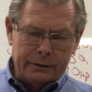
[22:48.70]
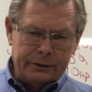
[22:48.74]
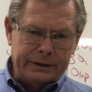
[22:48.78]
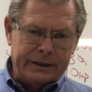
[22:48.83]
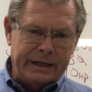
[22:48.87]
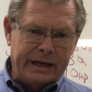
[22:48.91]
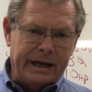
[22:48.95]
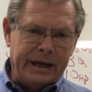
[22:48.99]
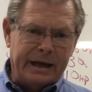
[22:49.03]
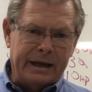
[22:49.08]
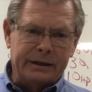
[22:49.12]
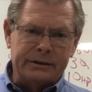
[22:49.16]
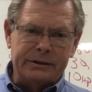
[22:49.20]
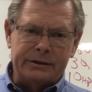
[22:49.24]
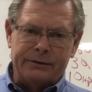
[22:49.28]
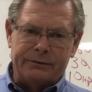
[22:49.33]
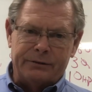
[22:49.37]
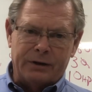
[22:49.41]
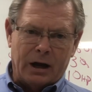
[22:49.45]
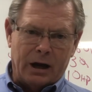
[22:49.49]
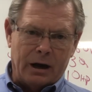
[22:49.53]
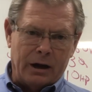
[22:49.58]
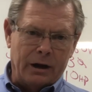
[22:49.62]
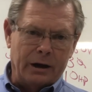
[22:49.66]
Tens, if
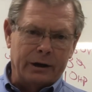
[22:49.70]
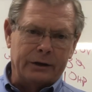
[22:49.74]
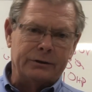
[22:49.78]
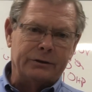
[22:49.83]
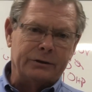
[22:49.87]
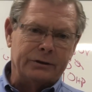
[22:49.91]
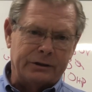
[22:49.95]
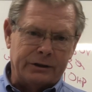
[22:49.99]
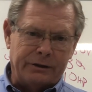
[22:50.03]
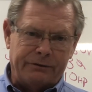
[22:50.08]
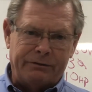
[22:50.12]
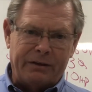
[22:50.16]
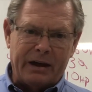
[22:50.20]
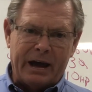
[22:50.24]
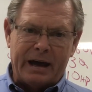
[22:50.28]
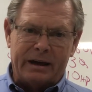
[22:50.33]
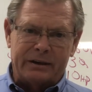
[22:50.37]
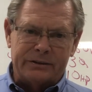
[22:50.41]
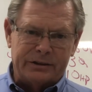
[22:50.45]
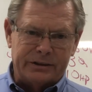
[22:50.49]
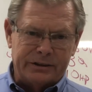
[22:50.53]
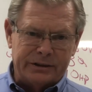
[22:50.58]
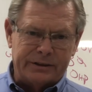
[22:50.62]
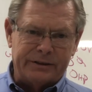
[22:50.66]
not hundreds of
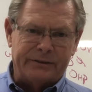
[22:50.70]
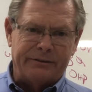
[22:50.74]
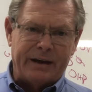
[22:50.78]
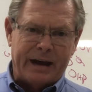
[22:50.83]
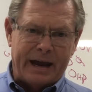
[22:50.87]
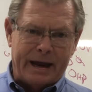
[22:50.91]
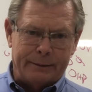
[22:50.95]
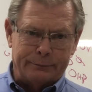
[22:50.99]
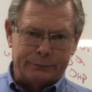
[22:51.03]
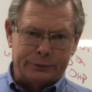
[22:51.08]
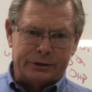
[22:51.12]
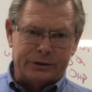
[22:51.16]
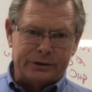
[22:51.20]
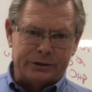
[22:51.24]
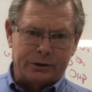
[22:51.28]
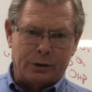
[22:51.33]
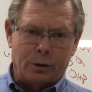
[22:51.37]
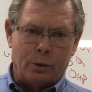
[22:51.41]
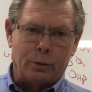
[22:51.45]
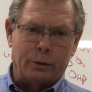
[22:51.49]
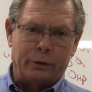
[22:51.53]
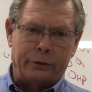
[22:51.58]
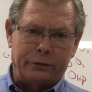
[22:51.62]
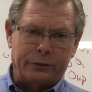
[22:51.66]
thousands of amps is
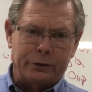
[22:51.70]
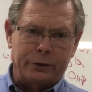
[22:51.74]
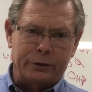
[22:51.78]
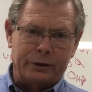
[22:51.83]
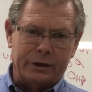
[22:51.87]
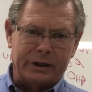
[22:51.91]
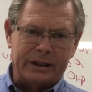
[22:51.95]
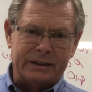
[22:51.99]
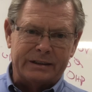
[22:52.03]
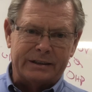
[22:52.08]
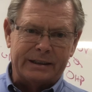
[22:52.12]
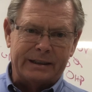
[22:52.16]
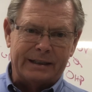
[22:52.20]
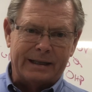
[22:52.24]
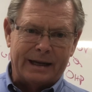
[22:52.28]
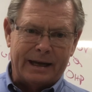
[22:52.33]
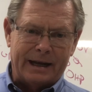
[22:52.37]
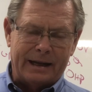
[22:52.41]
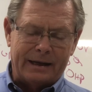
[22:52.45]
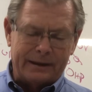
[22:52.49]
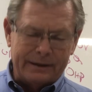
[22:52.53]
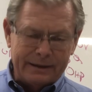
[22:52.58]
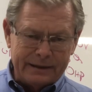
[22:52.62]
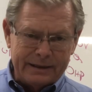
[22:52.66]
going through this in
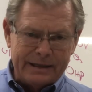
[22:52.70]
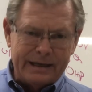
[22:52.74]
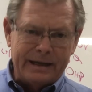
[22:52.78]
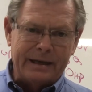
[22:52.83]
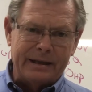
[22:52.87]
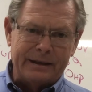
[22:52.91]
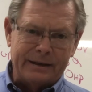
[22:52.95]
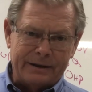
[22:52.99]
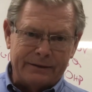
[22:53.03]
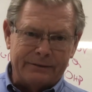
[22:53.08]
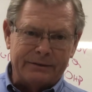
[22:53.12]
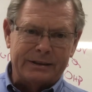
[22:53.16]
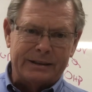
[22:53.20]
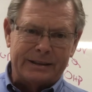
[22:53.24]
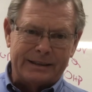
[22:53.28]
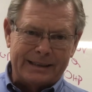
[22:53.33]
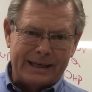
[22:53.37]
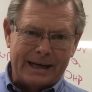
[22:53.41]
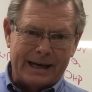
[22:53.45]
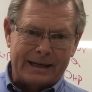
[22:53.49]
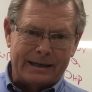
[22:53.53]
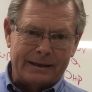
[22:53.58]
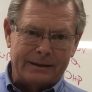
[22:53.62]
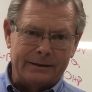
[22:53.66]
that 1/10 of a
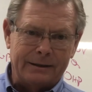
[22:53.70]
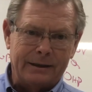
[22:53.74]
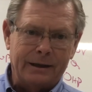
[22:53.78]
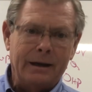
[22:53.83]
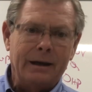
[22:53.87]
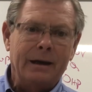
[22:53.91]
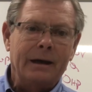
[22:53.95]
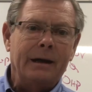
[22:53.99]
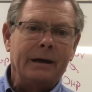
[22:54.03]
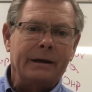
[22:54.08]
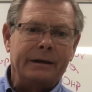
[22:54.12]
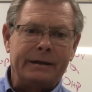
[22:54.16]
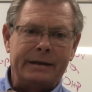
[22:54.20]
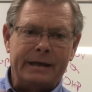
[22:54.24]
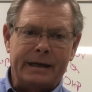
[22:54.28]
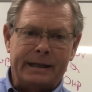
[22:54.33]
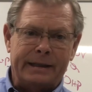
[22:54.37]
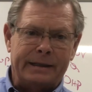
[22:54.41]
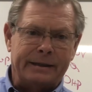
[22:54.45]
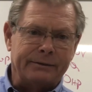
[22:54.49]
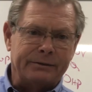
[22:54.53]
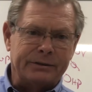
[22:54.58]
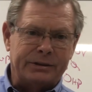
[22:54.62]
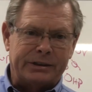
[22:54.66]
second.
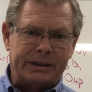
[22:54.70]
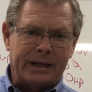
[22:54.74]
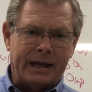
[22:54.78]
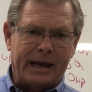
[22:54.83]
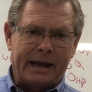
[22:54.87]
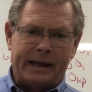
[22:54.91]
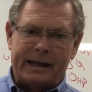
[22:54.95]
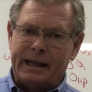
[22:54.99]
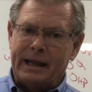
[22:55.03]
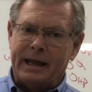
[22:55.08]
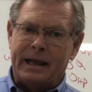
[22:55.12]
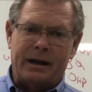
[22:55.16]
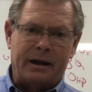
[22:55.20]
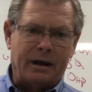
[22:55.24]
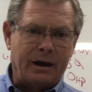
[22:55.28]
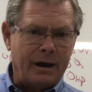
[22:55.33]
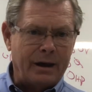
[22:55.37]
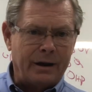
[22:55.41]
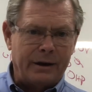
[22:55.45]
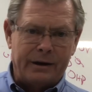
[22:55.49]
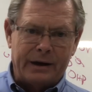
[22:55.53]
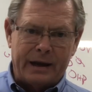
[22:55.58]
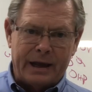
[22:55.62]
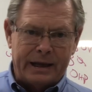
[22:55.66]
1/10 of a second at
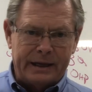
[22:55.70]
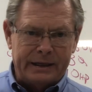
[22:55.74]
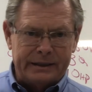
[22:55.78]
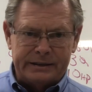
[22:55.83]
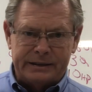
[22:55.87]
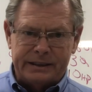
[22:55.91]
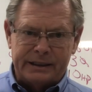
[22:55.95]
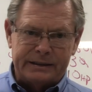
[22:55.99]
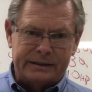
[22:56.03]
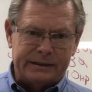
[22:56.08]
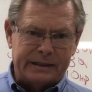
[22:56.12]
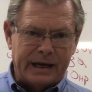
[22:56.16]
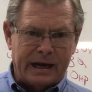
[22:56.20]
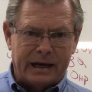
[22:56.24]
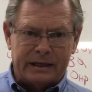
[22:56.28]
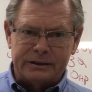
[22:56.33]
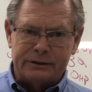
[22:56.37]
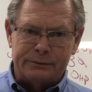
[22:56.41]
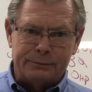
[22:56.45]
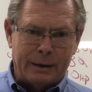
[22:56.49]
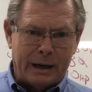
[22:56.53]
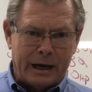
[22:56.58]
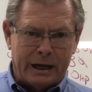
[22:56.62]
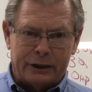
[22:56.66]

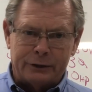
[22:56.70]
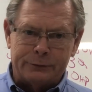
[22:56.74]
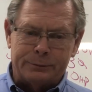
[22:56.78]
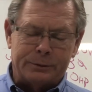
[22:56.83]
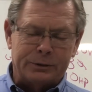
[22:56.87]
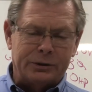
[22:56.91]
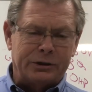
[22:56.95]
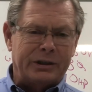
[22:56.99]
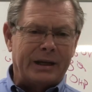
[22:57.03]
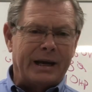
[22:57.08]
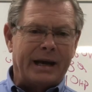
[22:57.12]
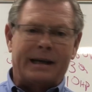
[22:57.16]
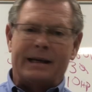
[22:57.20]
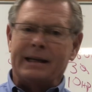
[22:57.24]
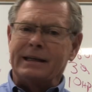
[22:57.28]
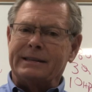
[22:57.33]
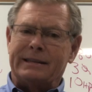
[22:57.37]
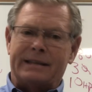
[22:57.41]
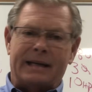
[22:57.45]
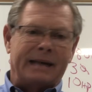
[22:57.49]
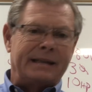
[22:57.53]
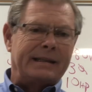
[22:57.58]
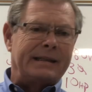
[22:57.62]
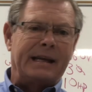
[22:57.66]
186,000 miles per second is
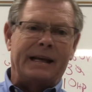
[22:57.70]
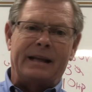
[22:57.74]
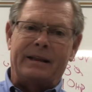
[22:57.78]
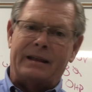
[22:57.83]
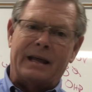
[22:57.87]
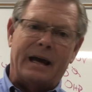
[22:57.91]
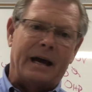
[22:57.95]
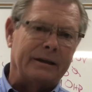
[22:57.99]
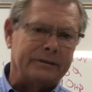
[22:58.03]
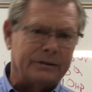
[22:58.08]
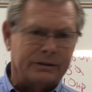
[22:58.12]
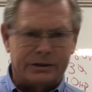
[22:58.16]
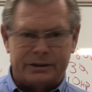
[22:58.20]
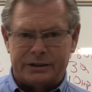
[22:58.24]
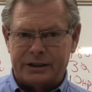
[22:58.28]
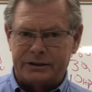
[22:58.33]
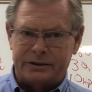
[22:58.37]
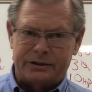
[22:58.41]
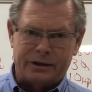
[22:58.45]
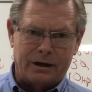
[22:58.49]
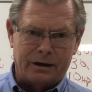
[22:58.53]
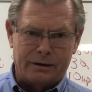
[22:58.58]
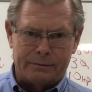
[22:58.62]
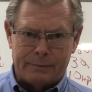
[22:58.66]

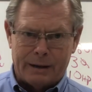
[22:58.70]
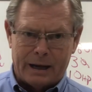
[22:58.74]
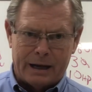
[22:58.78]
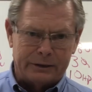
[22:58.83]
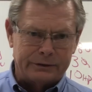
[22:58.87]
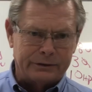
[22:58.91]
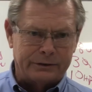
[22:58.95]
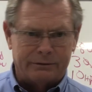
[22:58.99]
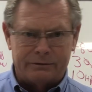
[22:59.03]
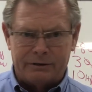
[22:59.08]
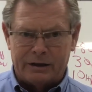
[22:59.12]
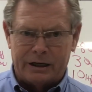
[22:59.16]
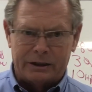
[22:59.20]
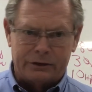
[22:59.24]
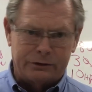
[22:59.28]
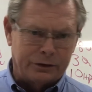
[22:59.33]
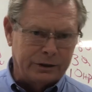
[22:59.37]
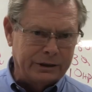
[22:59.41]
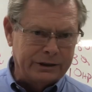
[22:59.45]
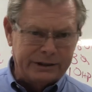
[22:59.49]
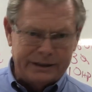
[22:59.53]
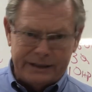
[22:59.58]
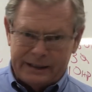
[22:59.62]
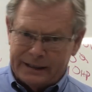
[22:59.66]
18,600 miles of
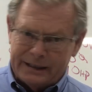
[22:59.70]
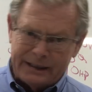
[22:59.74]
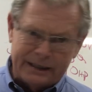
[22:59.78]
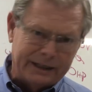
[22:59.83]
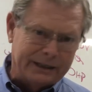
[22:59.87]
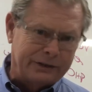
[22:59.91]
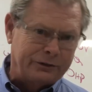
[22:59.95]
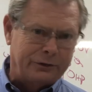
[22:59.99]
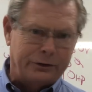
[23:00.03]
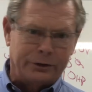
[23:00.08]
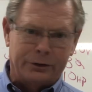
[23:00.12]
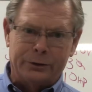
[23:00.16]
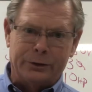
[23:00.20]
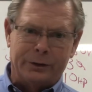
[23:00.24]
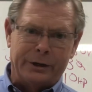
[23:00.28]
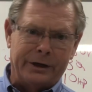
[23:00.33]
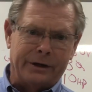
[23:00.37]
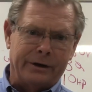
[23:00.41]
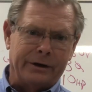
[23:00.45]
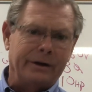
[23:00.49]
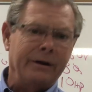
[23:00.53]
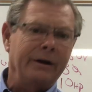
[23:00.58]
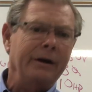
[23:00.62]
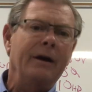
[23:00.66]
electricity that gets through
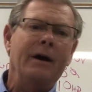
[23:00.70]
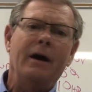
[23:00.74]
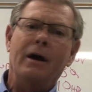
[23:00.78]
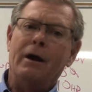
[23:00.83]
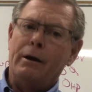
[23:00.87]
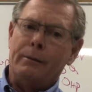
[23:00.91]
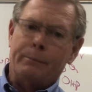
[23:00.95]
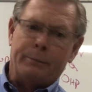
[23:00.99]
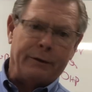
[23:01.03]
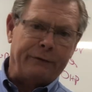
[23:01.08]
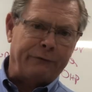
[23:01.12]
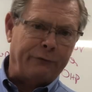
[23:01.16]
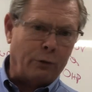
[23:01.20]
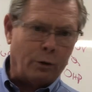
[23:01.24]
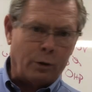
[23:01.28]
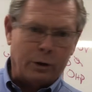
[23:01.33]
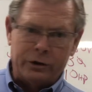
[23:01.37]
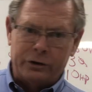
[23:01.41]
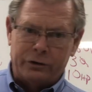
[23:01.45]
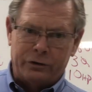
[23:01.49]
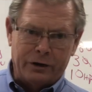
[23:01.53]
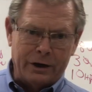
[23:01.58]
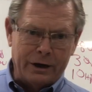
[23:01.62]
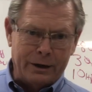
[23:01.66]
here before
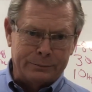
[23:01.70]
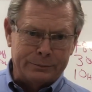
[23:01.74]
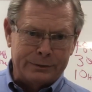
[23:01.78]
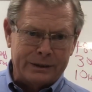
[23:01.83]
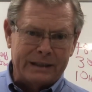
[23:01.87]
it trips.